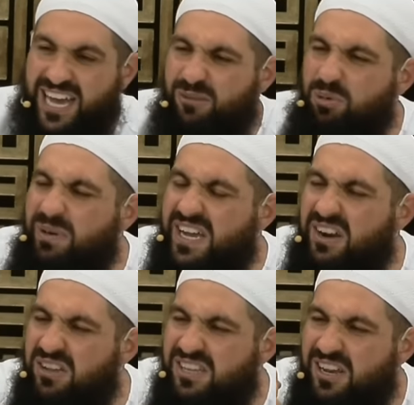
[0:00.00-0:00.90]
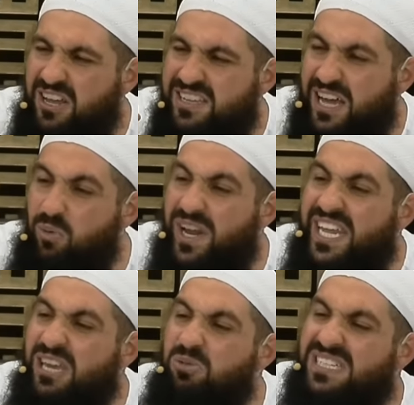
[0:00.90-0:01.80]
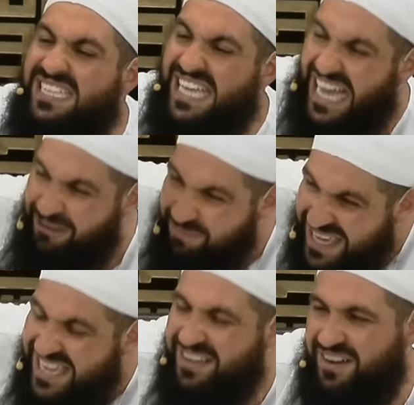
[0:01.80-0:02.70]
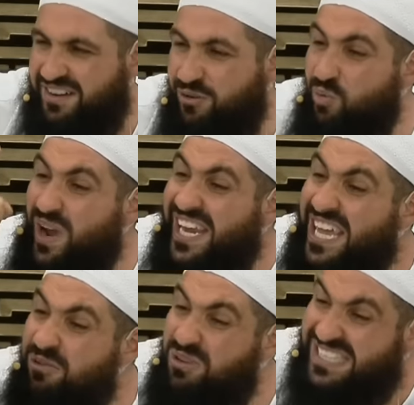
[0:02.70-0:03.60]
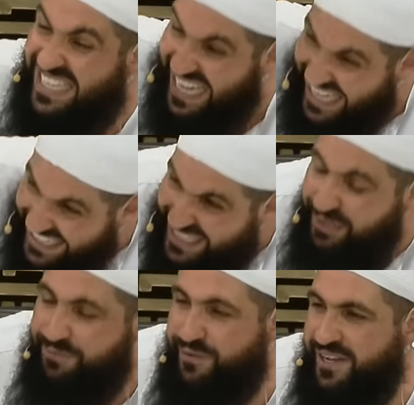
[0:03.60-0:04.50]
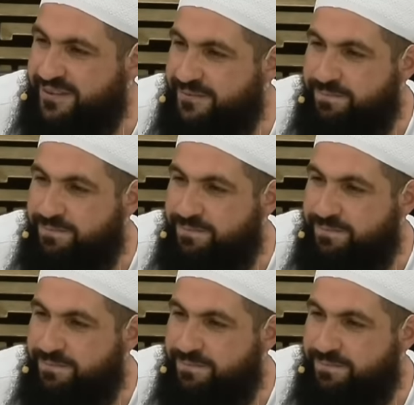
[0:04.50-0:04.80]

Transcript: Abu Bakr radiallahu when he was the Amir, when he was the Khalifa,